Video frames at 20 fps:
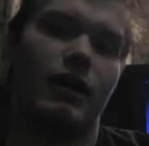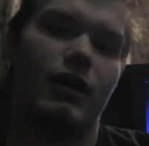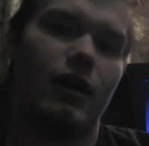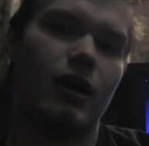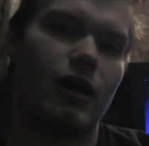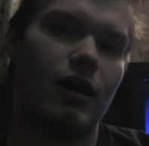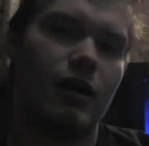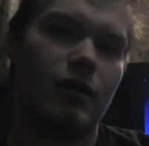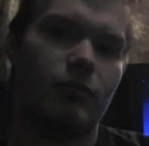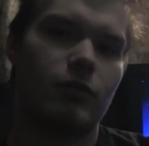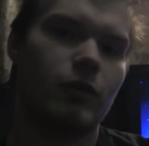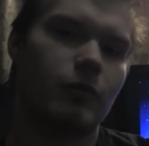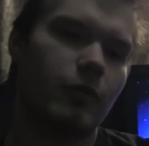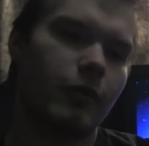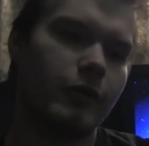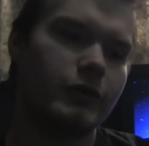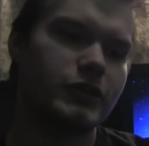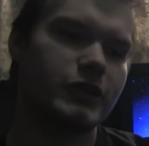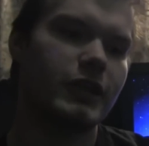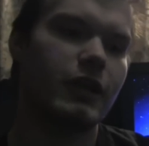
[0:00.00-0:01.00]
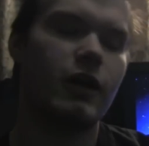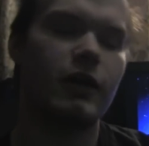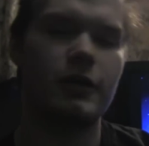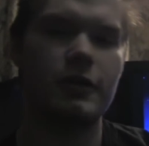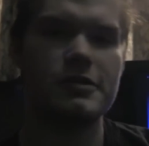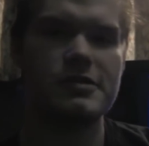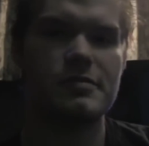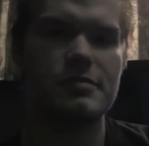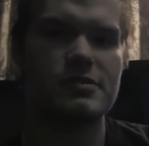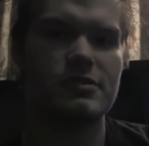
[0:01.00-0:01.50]
uh, we're approaching the one
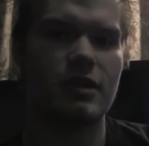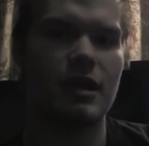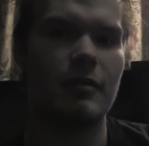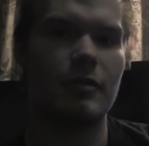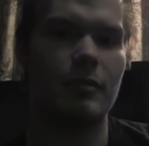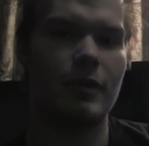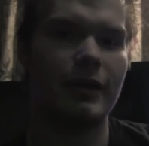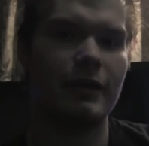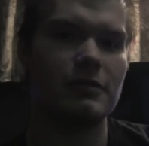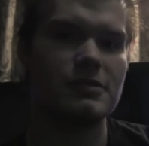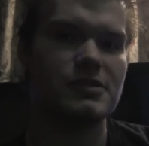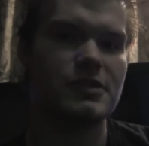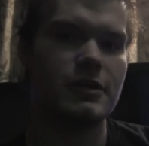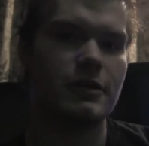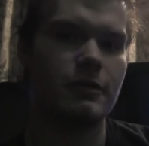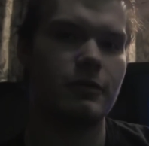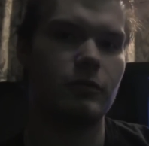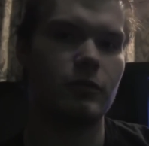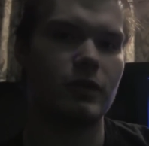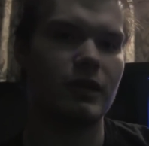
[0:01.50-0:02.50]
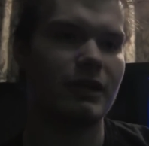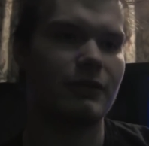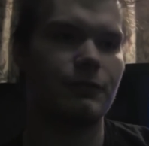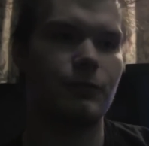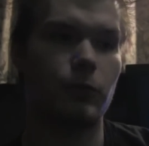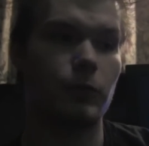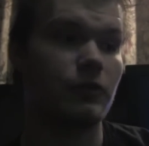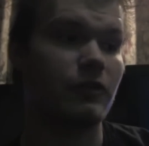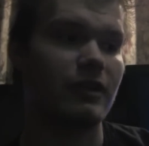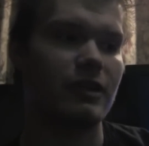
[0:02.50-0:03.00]
hundred subscriber milestone. We're like
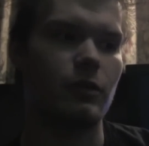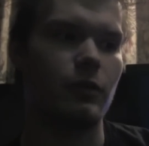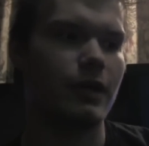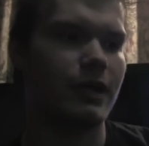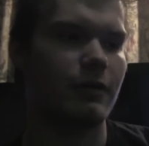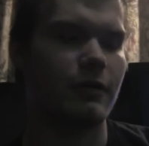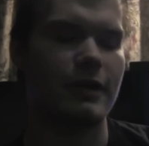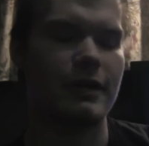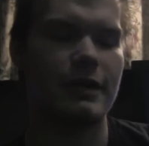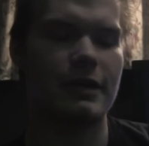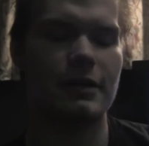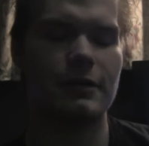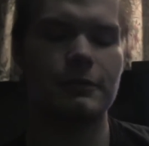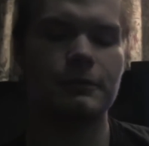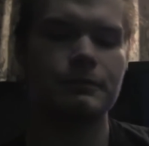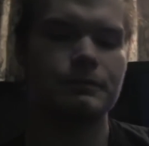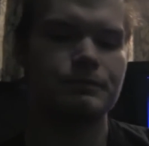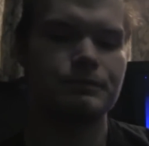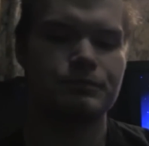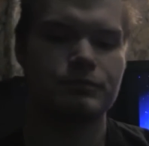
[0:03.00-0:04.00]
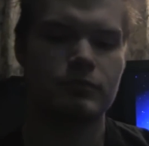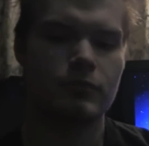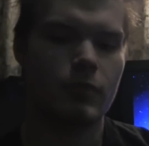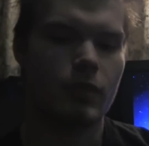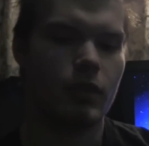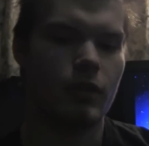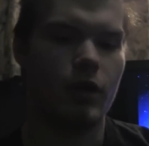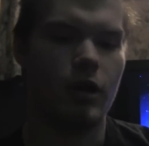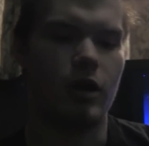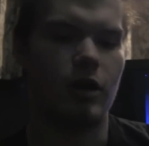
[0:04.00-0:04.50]
fourteen away right now.
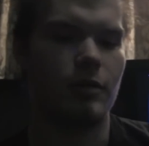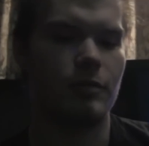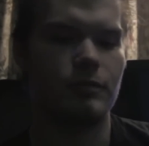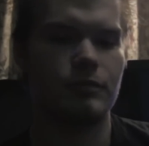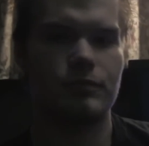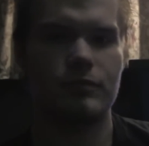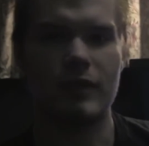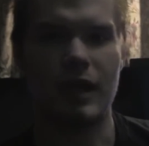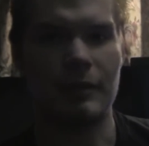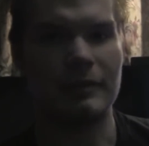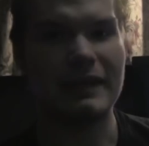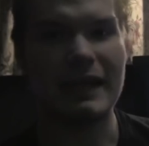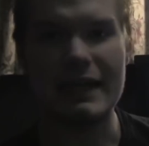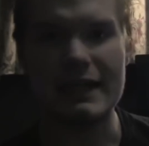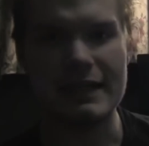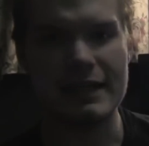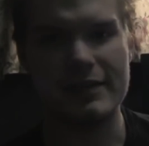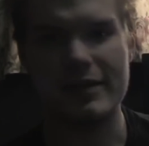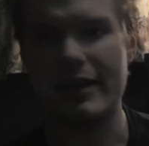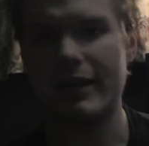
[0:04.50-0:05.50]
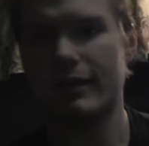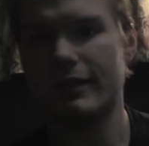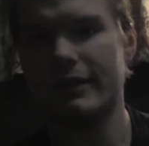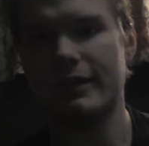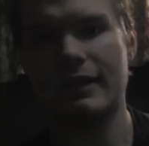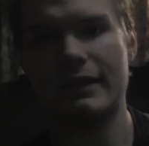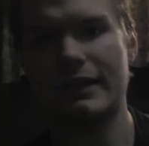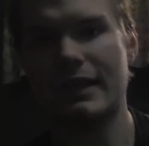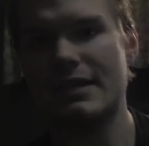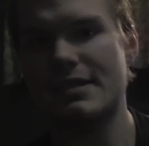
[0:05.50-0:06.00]
Um, I'm gaining daily,
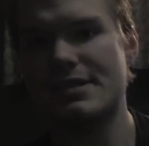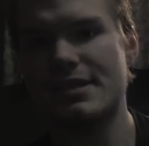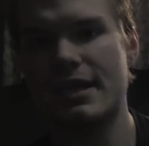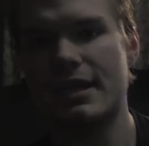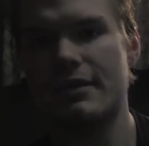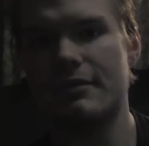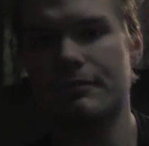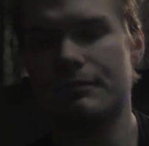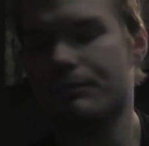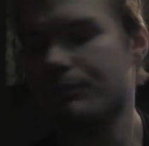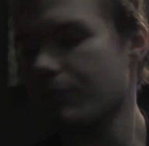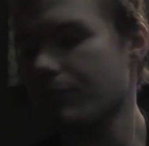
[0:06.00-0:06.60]
like I said.